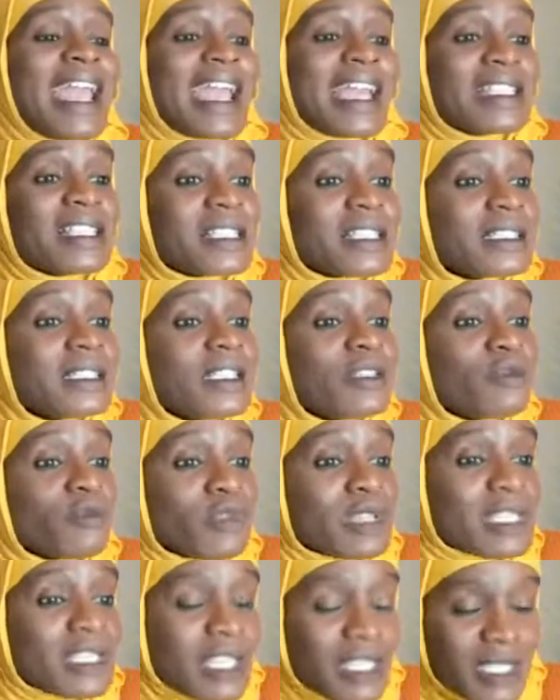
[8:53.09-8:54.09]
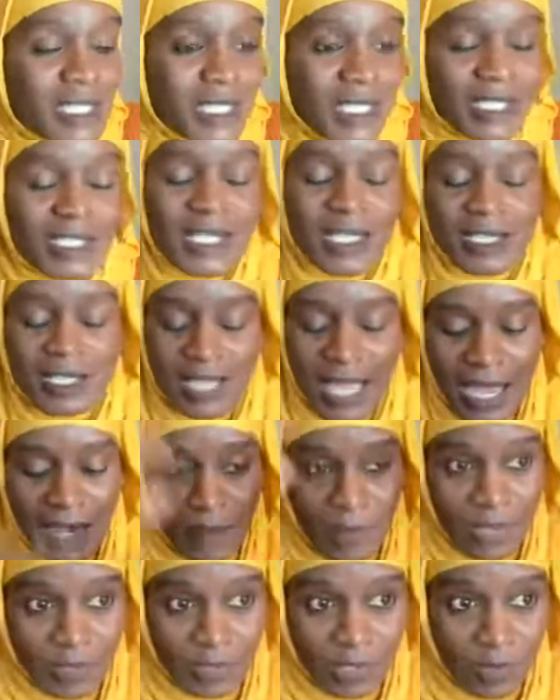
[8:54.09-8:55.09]
Insulin resistance is not
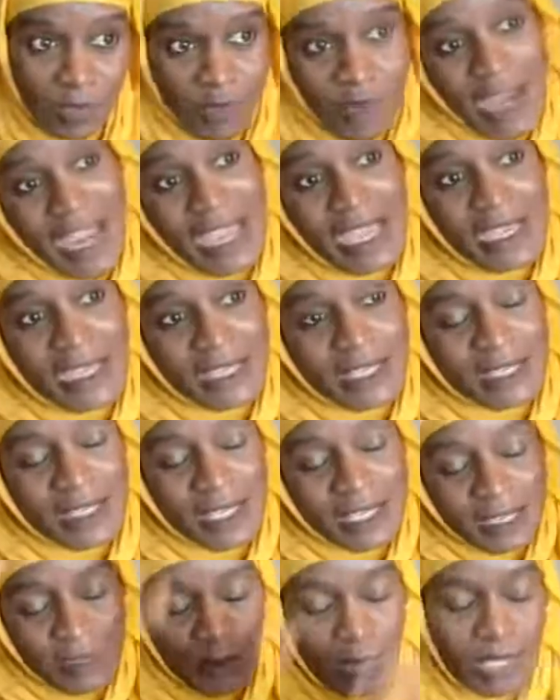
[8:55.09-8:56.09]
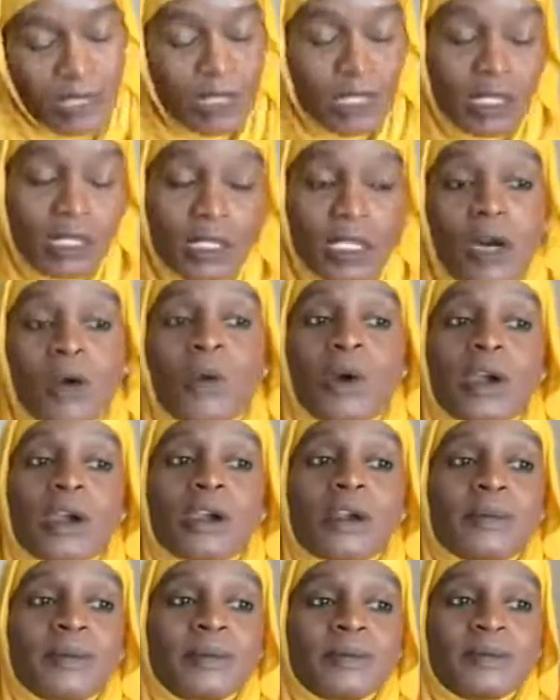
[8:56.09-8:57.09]
about the raise, it's about the lower,
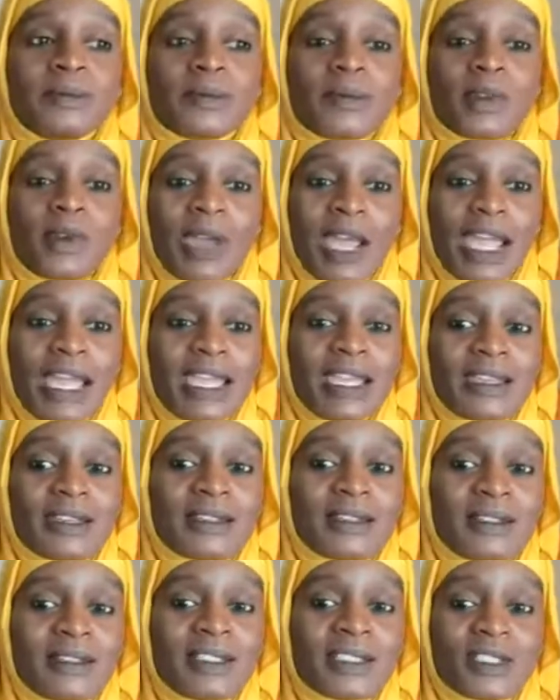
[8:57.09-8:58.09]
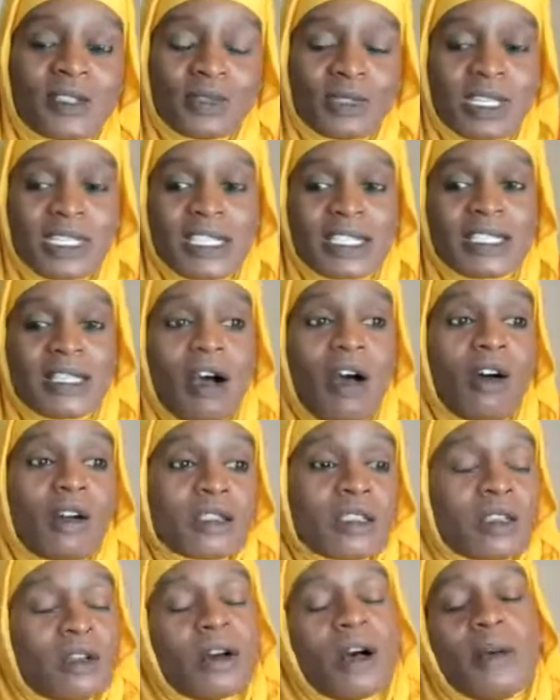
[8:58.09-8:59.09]
right? So this is
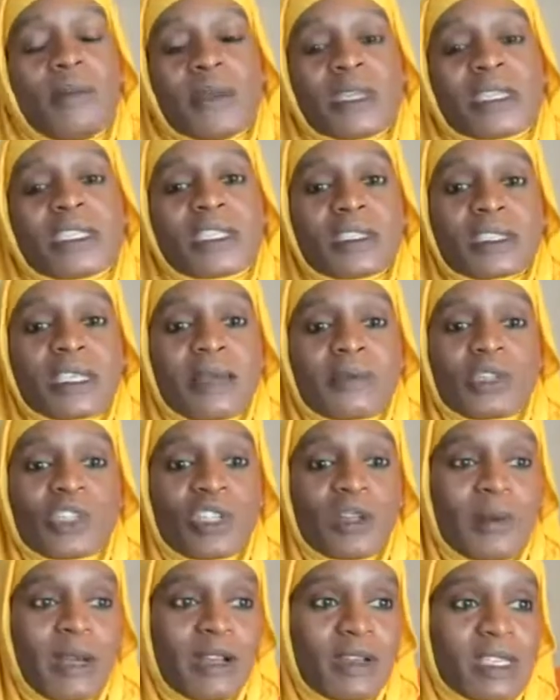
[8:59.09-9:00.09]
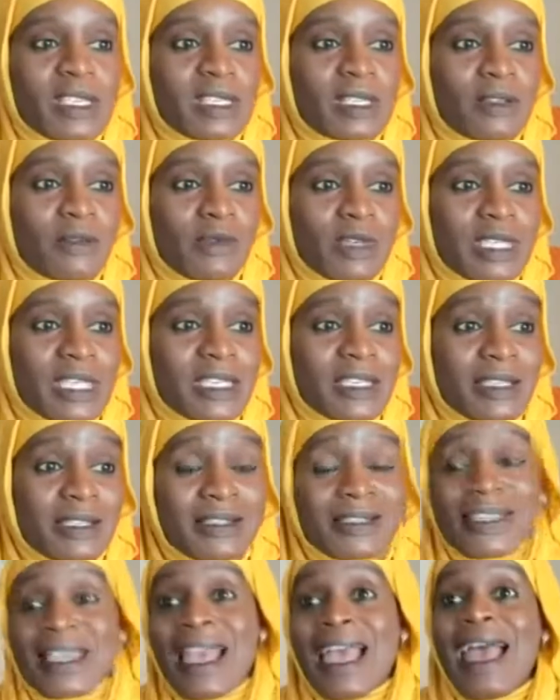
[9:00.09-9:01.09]
also a misconception about insulin
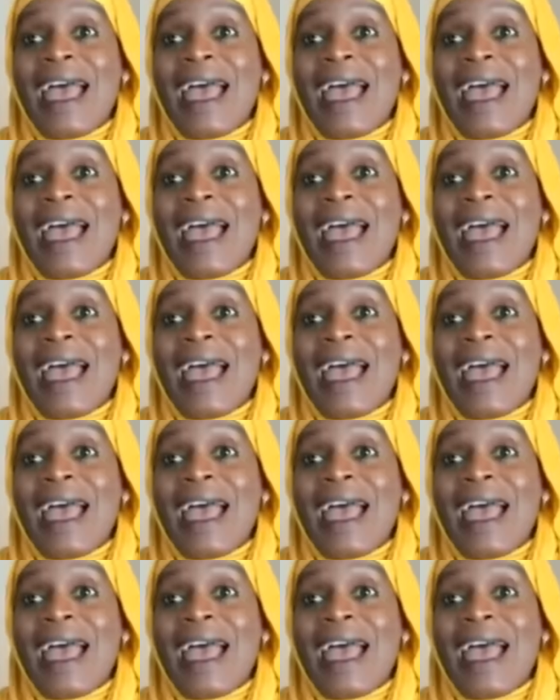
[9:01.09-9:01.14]
resistance.